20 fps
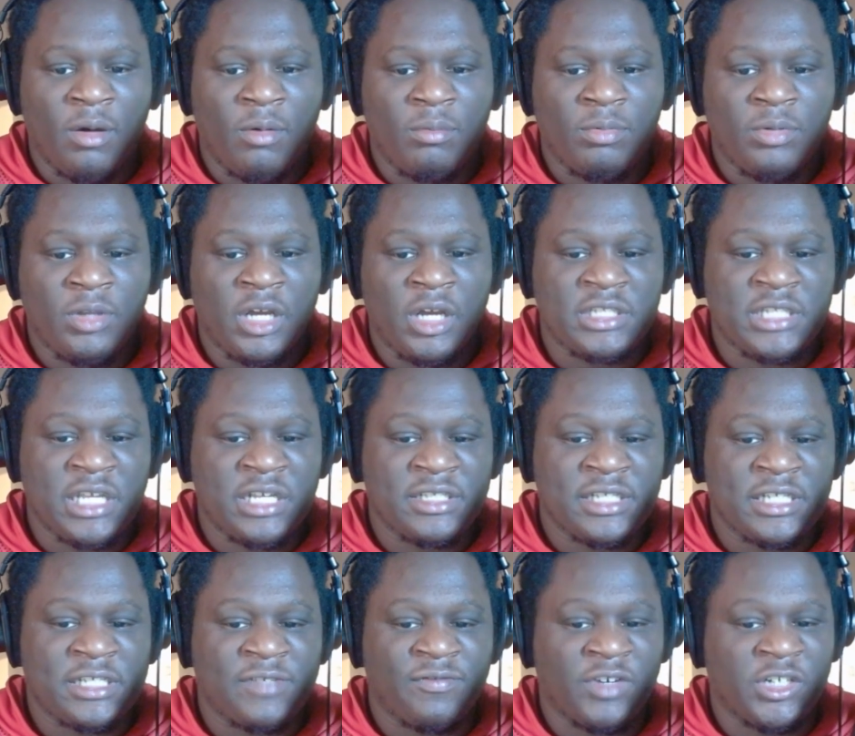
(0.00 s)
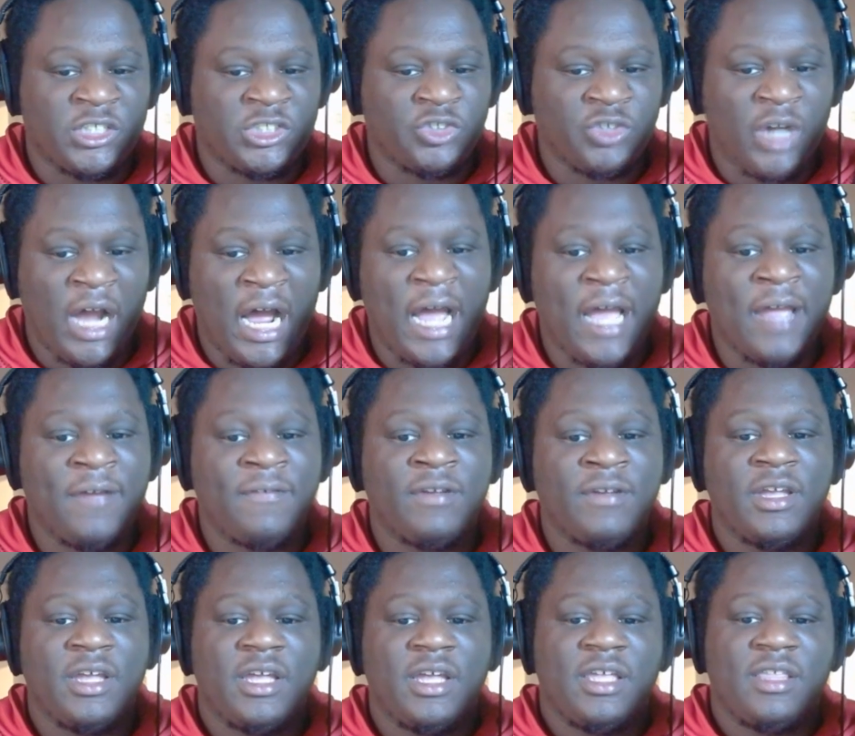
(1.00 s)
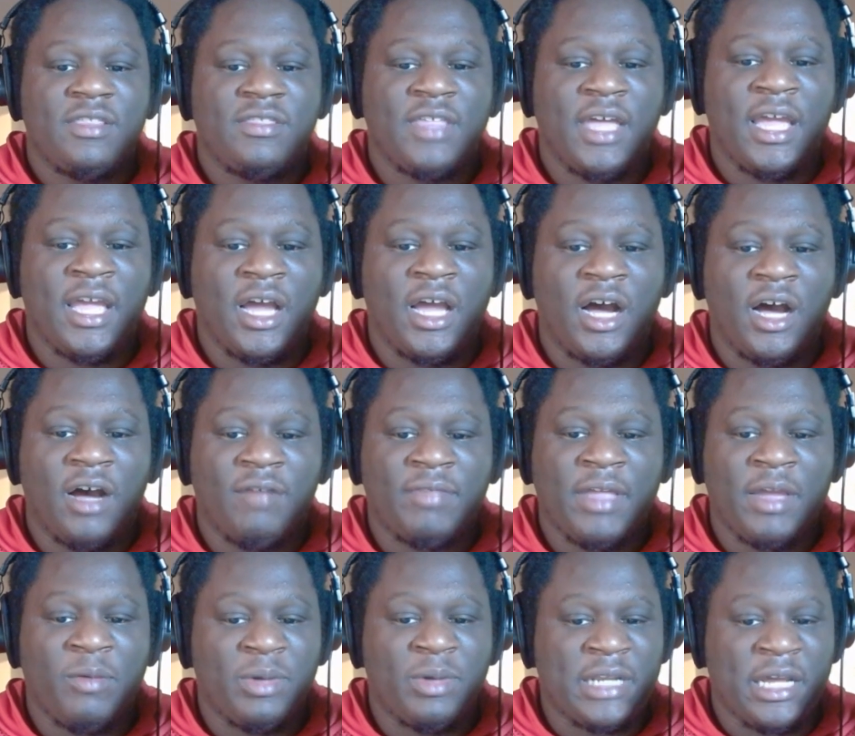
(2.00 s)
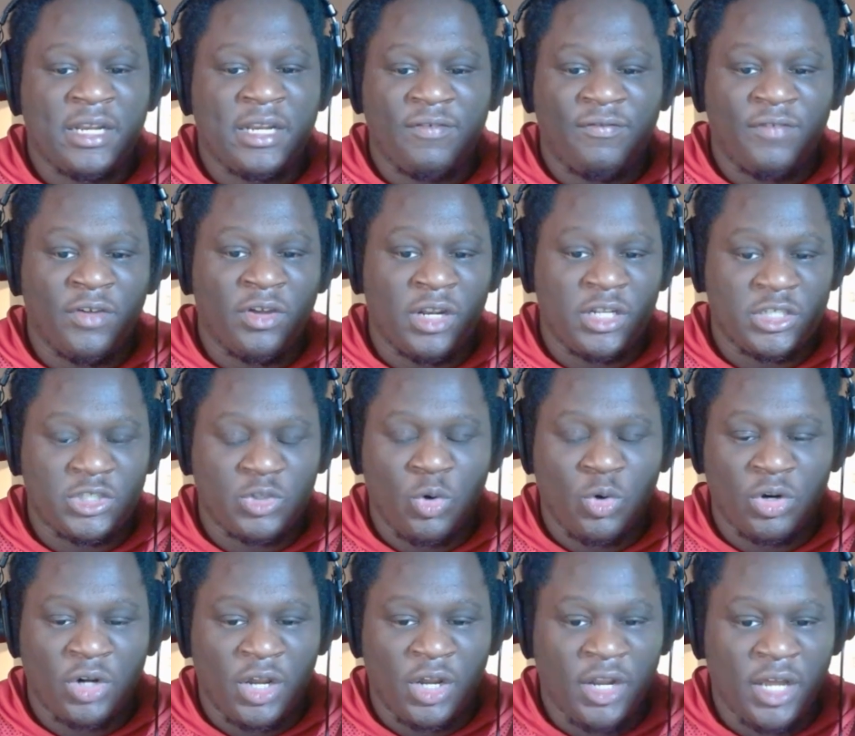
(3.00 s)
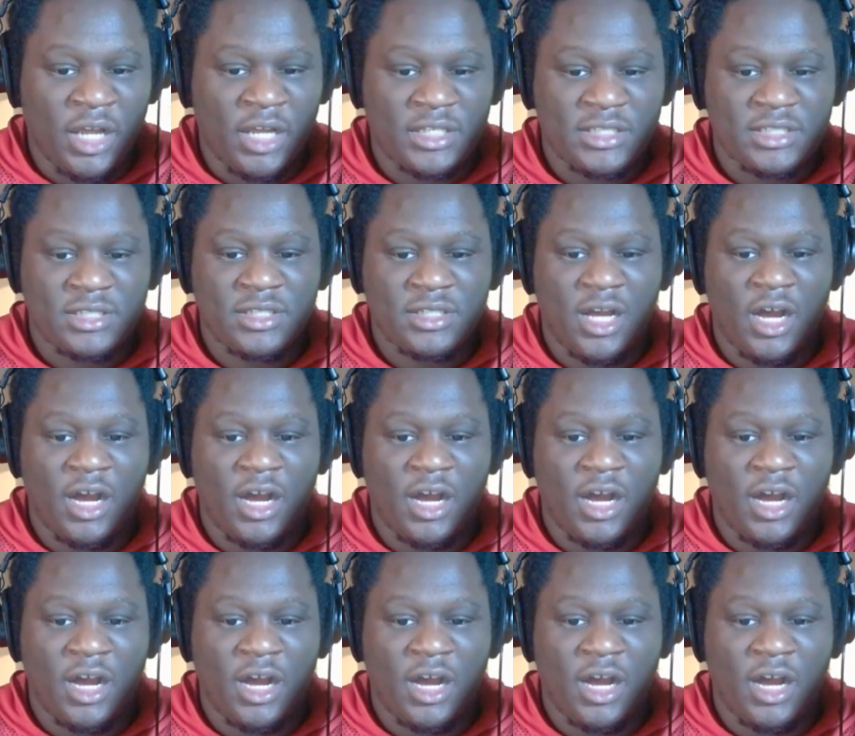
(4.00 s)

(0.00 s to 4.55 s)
Youngstown State's first drive, they went down the field and scored on us.